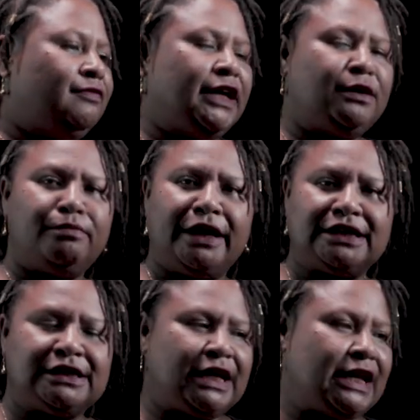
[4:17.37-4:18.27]
That
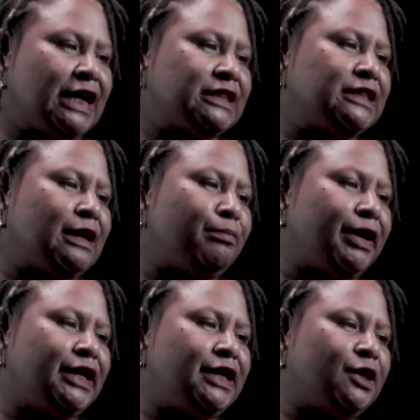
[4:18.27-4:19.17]
makes the last number
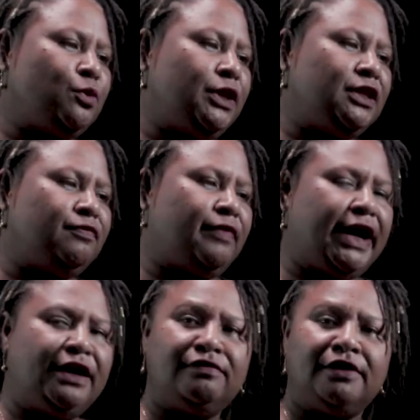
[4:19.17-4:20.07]
here
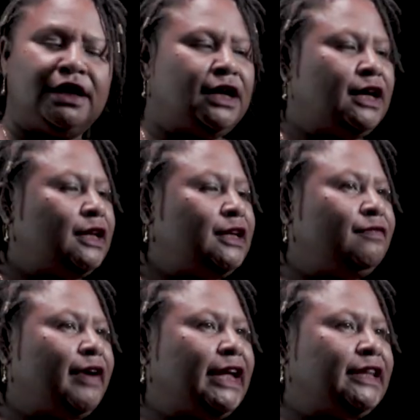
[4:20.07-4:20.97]
25.
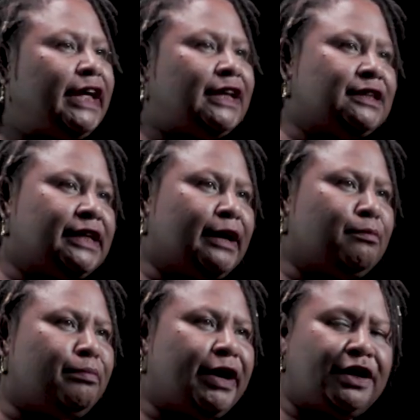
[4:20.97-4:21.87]
Divide that
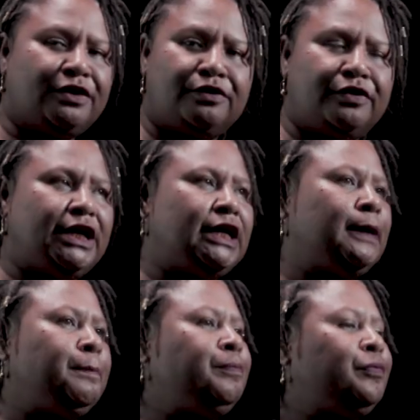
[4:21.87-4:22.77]
term by 3
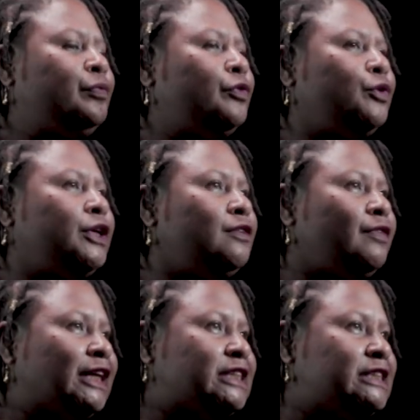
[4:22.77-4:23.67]
to give
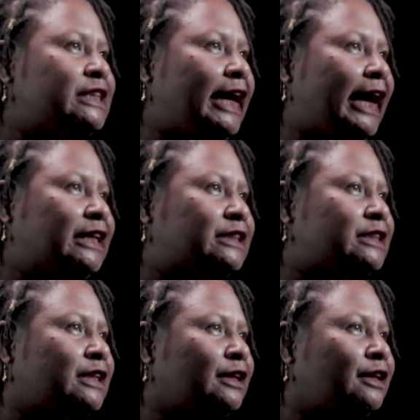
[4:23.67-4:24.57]
us
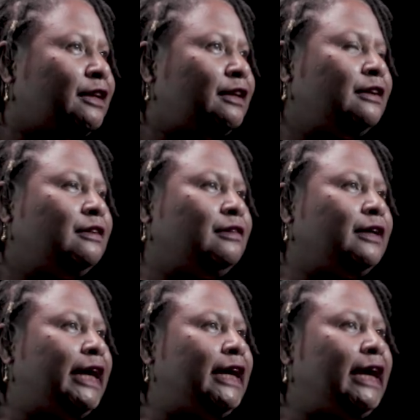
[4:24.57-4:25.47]
8.
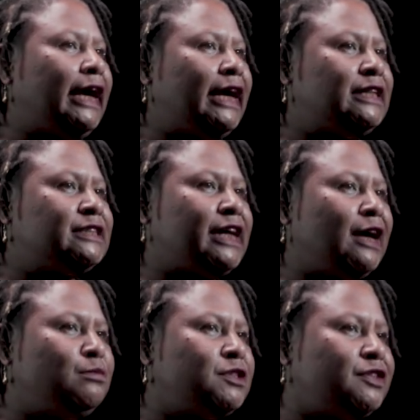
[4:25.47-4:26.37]
Okay, 8
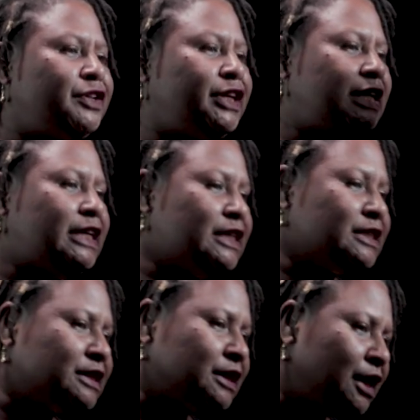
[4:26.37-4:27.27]
times 3
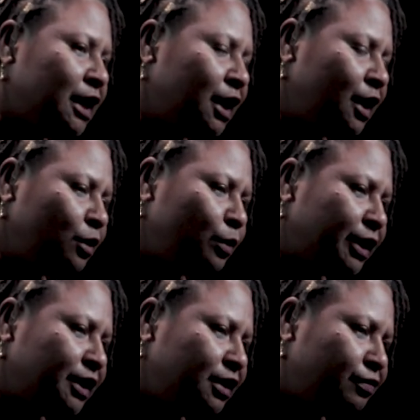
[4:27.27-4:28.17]
is
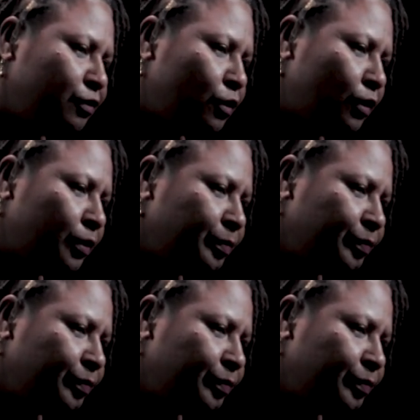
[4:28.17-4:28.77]
24.